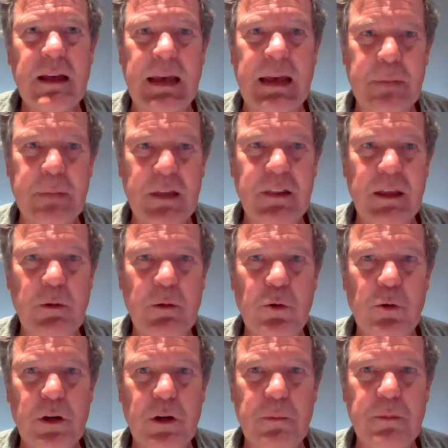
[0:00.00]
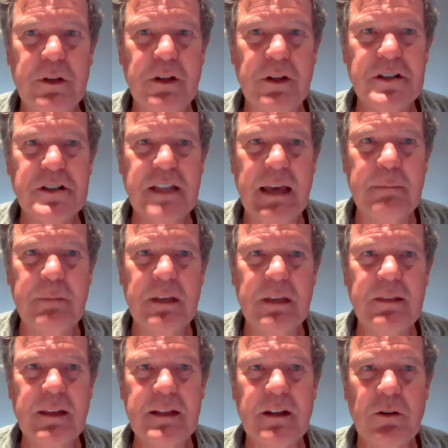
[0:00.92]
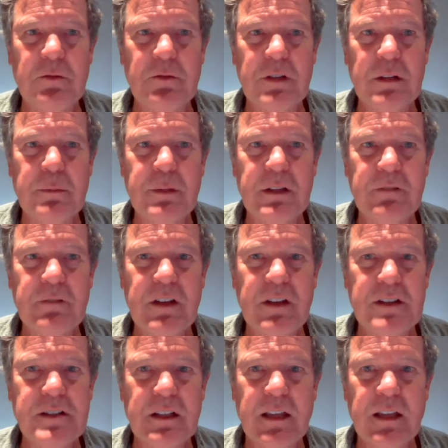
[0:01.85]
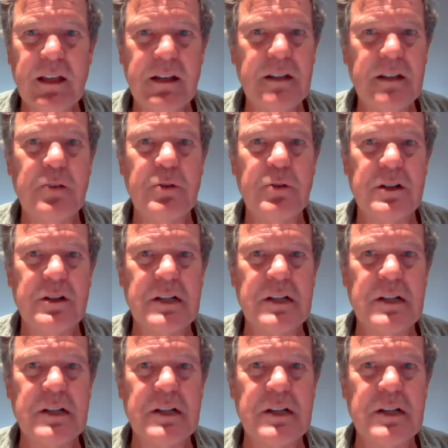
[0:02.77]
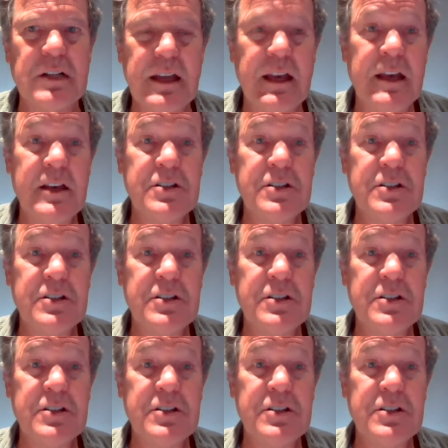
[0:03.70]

I bet they would. But does that mean they don't need to be investigated? No, it does not.